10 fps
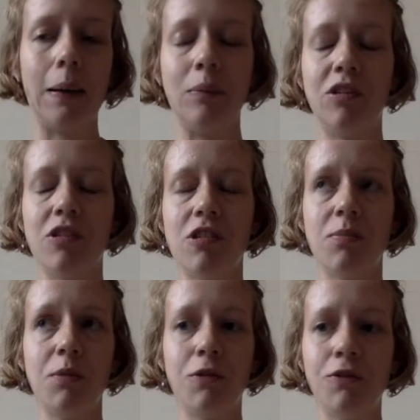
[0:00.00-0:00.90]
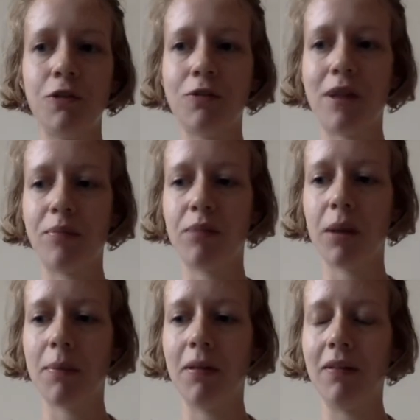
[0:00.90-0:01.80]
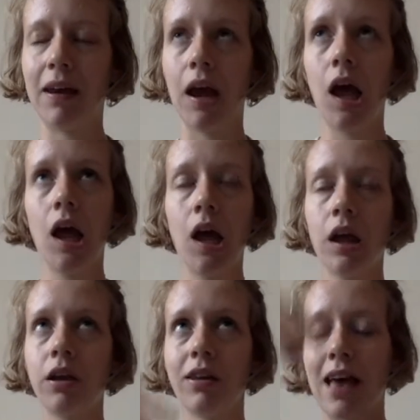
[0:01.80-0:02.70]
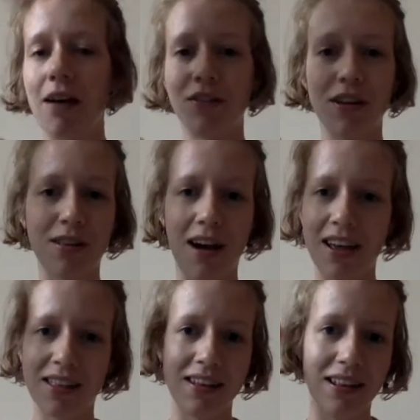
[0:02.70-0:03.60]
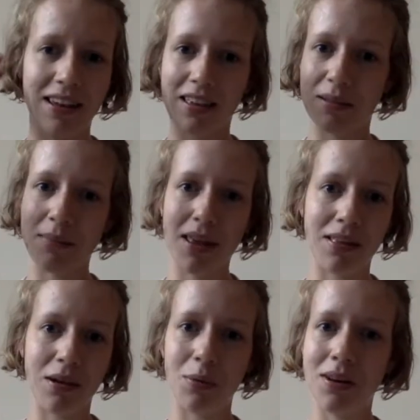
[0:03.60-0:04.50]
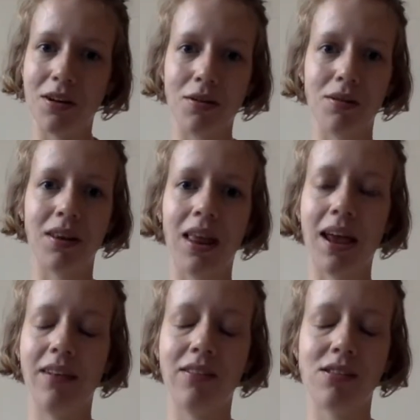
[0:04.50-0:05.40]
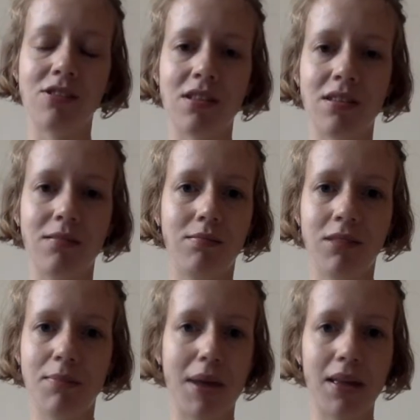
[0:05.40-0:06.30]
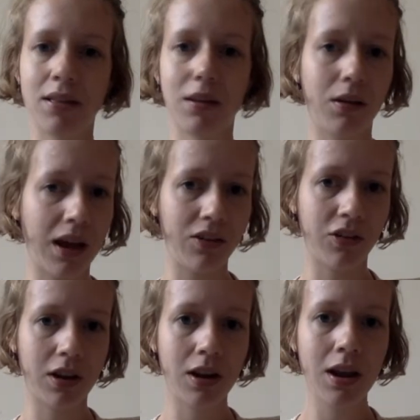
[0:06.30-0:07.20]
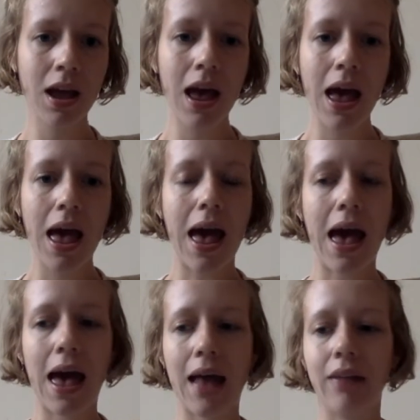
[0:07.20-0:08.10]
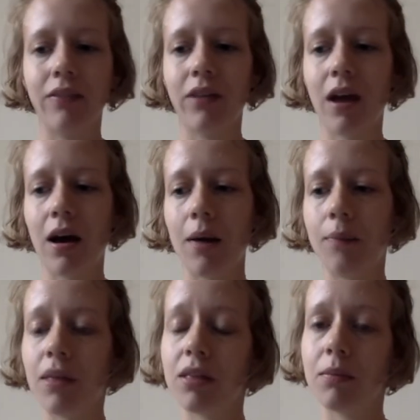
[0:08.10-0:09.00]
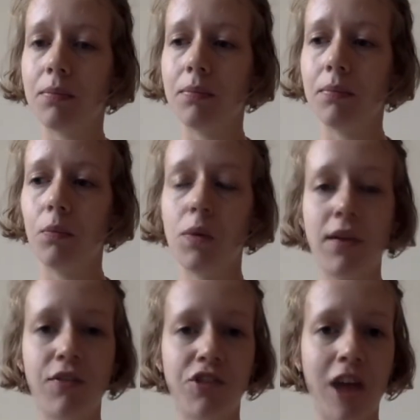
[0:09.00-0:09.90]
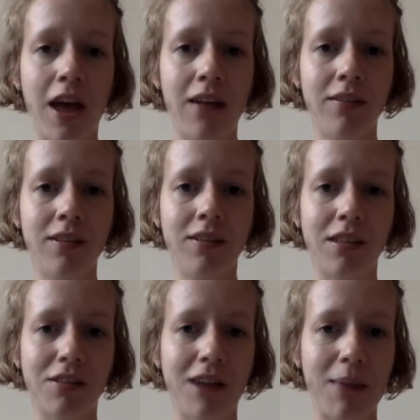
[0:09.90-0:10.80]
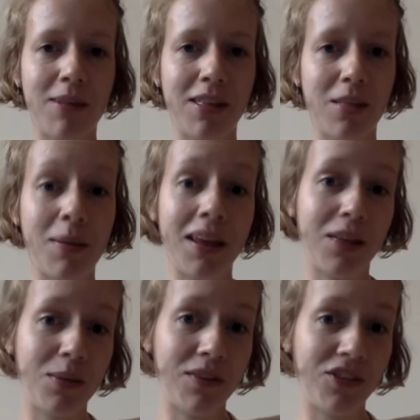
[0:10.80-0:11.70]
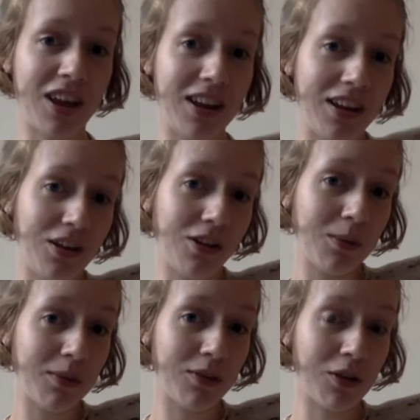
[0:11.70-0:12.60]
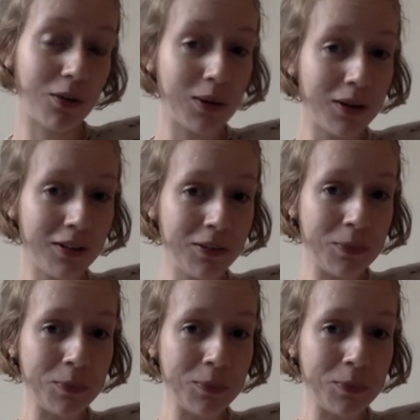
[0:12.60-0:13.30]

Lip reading: which is this beautiful red brick building, cavernous high ceilings, amazing windows and light. It's just the best location. And there's a weave shed described as the biggest weave shed in Europe, if not the world.